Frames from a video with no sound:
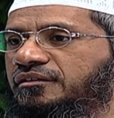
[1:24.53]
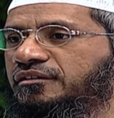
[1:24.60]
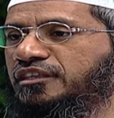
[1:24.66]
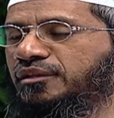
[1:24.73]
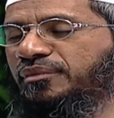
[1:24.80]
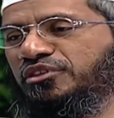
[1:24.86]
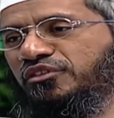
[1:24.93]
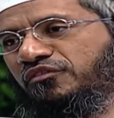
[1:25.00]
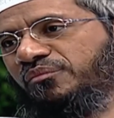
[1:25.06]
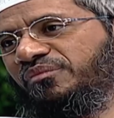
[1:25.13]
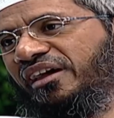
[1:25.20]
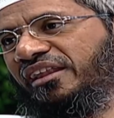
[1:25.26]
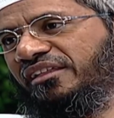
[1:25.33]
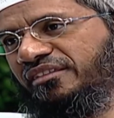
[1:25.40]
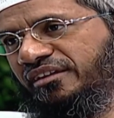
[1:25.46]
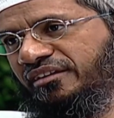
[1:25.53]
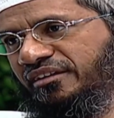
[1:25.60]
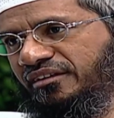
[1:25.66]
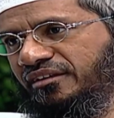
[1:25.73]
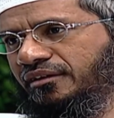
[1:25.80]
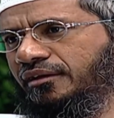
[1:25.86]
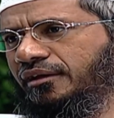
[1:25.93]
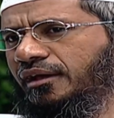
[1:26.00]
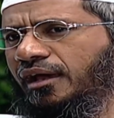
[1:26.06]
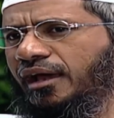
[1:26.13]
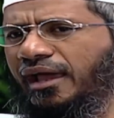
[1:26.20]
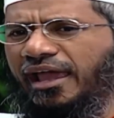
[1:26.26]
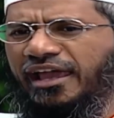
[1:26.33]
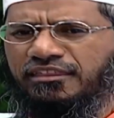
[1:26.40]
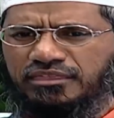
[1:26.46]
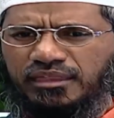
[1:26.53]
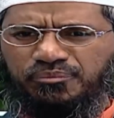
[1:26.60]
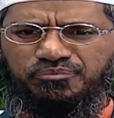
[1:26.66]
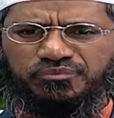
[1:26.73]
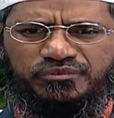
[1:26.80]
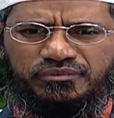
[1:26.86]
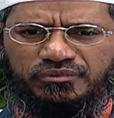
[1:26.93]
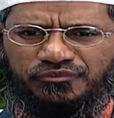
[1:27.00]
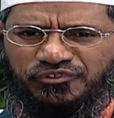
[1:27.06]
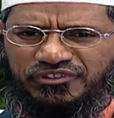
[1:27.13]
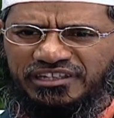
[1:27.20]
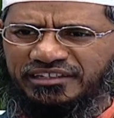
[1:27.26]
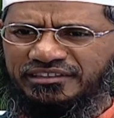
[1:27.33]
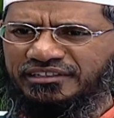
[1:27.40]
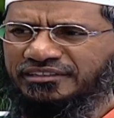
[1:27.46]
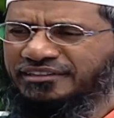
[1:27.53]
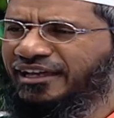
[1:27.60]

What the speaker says: the month of Ramadan has ended, except for the Hadith